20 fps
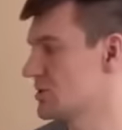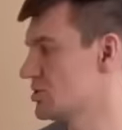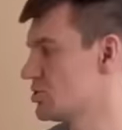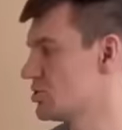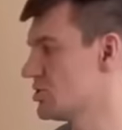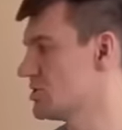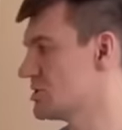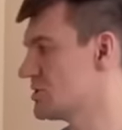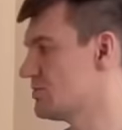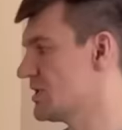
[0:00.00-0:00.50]

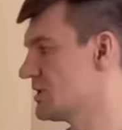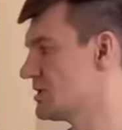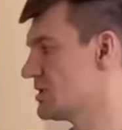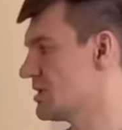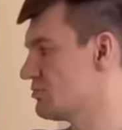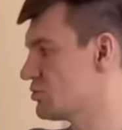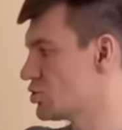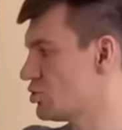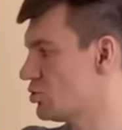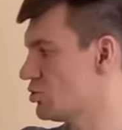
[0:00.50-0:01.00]
also the
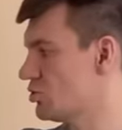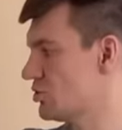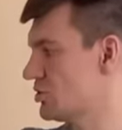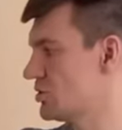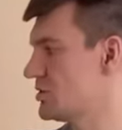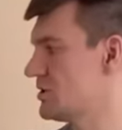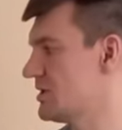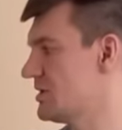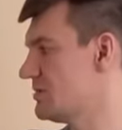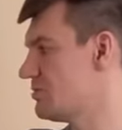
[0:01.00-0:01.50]
dry needle
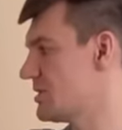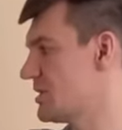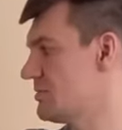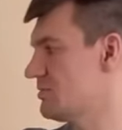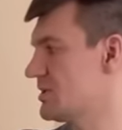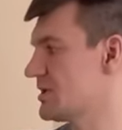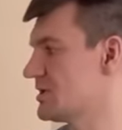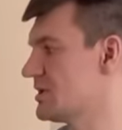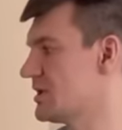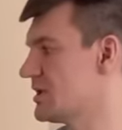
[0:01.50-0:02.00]
method.
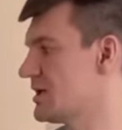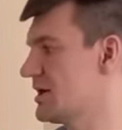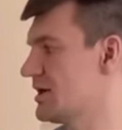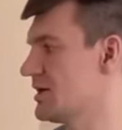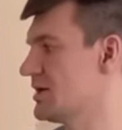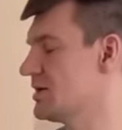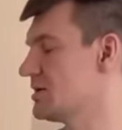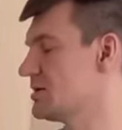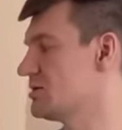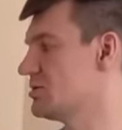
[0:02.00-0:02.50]
They
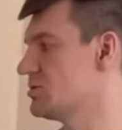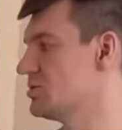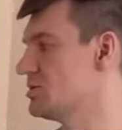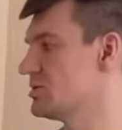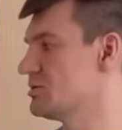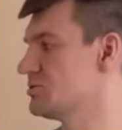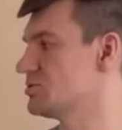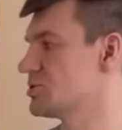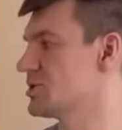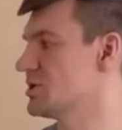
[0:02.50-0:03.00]
would prick
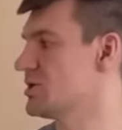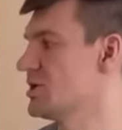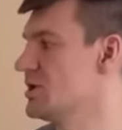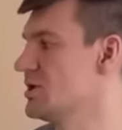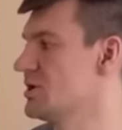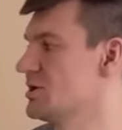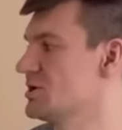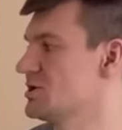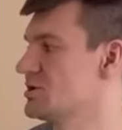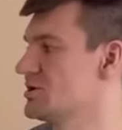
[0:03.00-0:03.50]
them if the
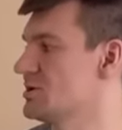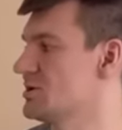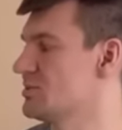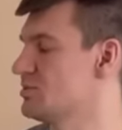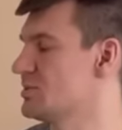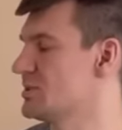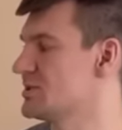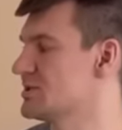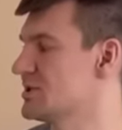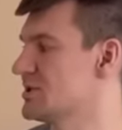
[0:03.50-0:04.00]
patient
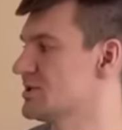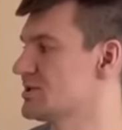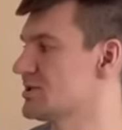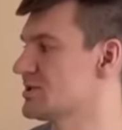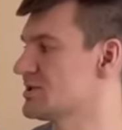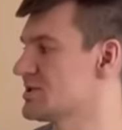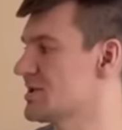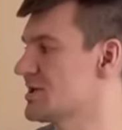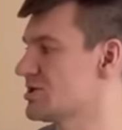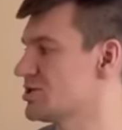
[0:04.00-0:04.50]
annoyed the
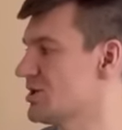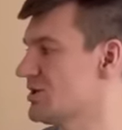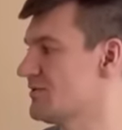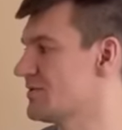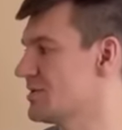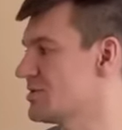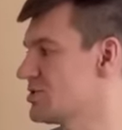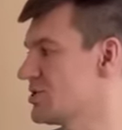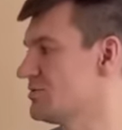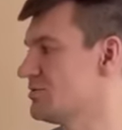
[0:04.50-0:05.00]
doctor.
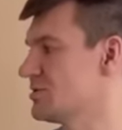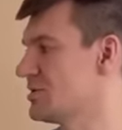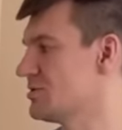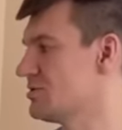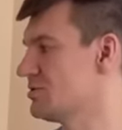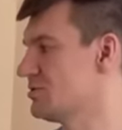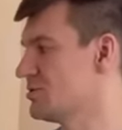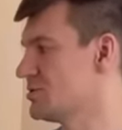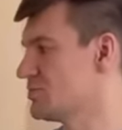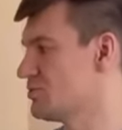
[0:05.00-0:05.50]
That's the
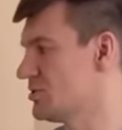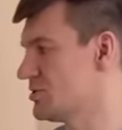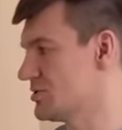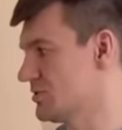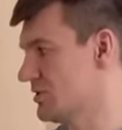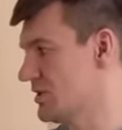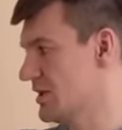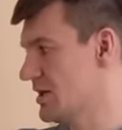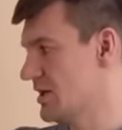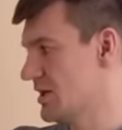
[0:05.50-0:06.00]
one he
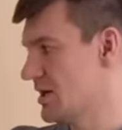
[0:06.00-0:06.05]
used.